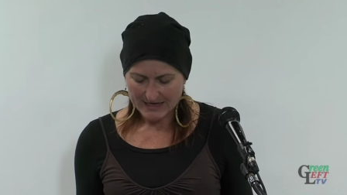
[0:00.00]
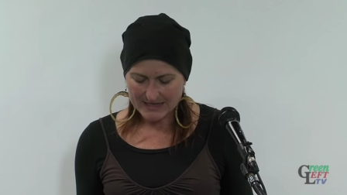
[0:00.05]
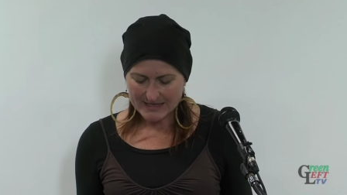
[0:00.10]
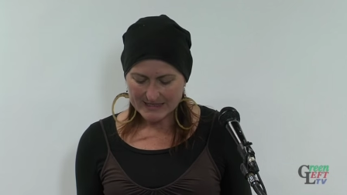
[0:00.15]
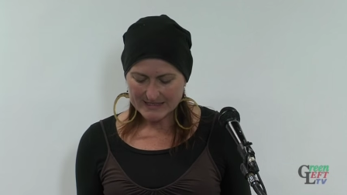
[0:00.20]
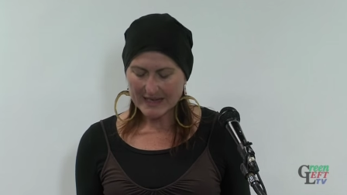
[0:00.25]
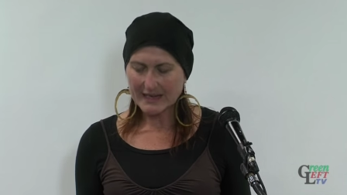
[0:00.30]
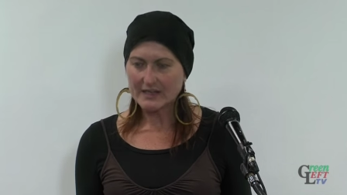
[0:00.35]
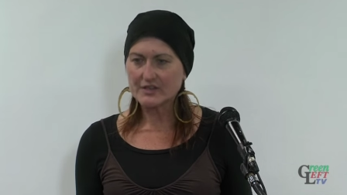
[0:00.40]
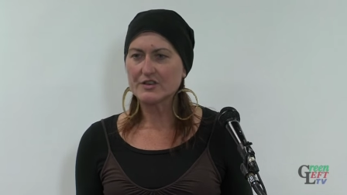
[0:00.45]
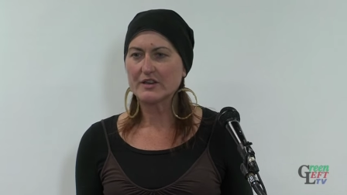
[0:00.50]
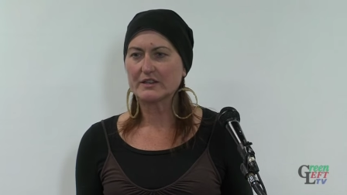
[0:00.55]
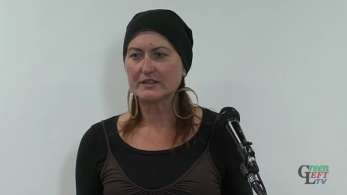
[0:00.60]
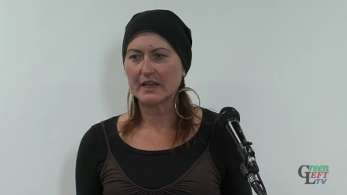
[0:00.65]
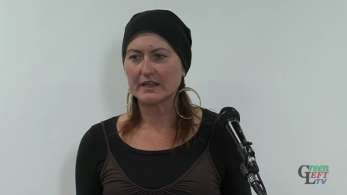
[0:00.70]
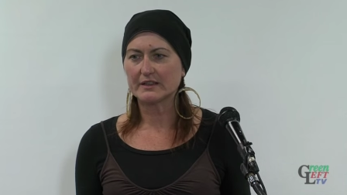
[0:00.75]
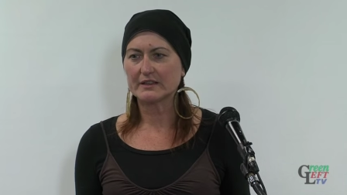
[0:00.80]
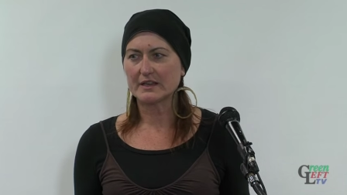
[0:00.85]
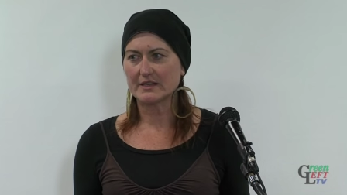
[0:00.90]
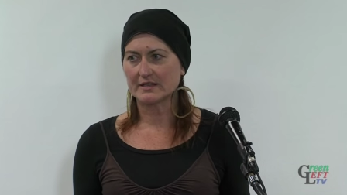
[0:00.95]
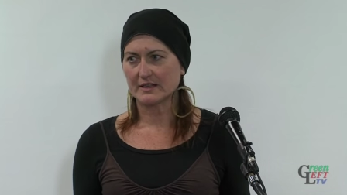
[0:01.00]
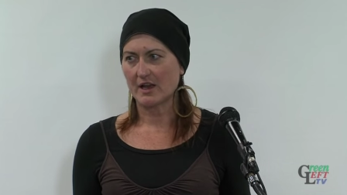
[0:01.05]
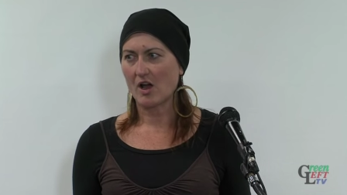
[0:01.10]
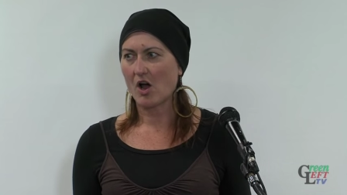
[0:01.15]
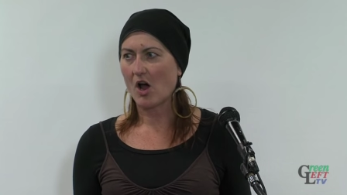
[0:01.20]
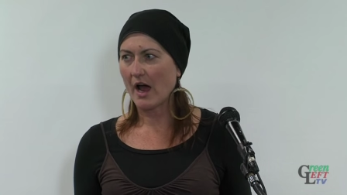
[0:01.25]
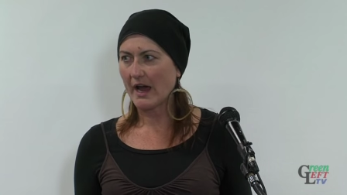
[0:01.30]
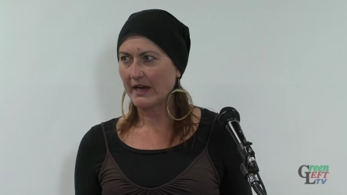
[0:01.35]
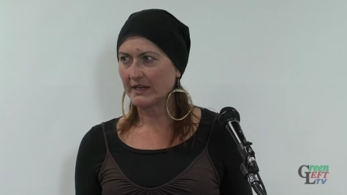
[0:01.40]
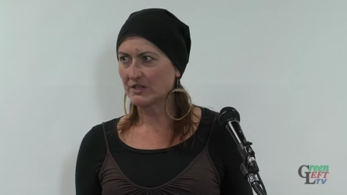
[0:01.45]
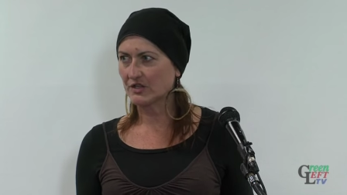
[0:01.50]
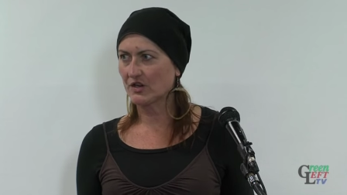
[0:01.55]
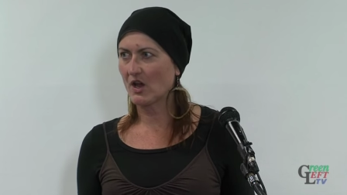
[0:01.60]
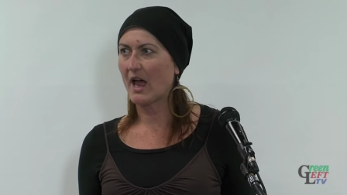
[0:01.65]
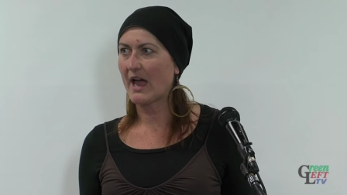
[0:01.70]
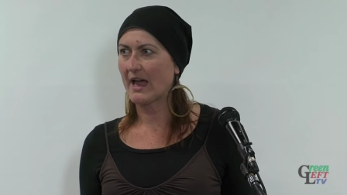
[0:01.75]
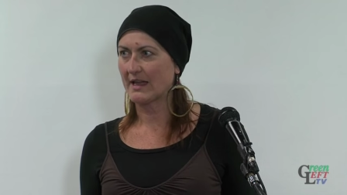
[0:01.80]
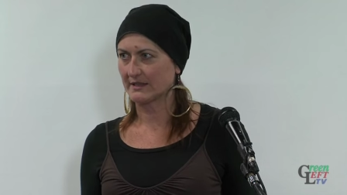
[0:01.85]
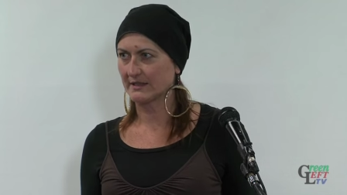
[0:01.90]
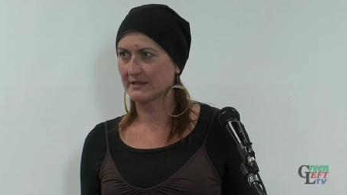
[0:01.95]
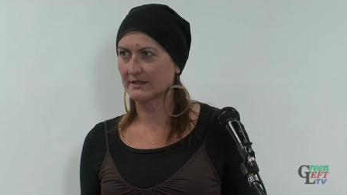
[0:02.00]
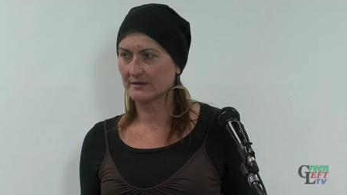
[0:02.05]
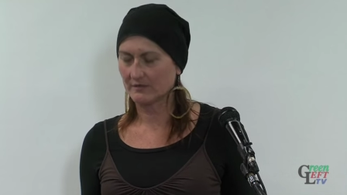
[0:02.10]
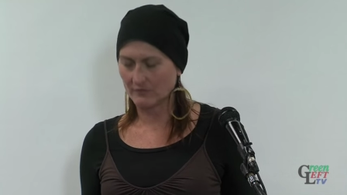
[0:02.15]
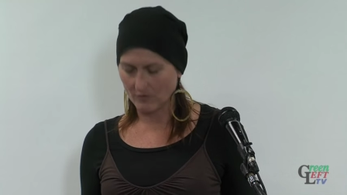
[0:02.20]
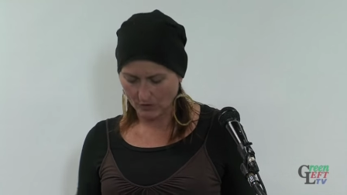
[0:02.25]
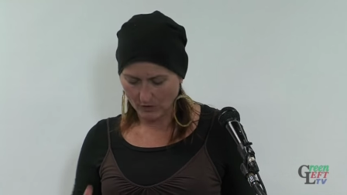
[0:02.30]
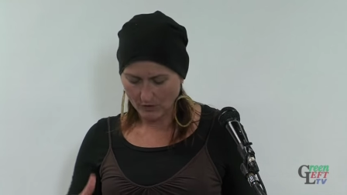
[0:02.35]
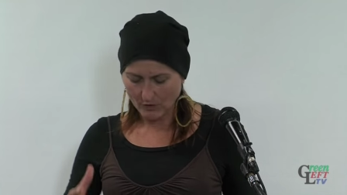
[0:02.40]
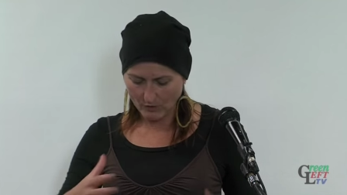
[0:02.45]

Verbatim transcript: is actually that there's a high chance, or,